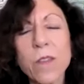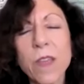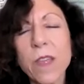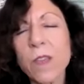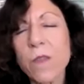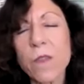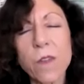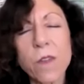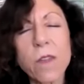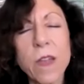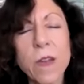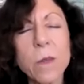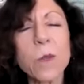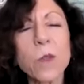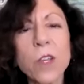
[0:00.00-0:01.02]
Thank you for
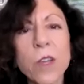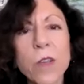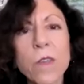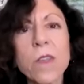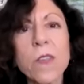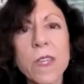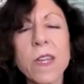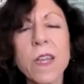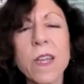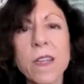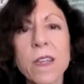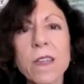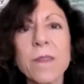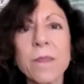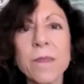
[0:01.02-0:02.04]
letting me share this today.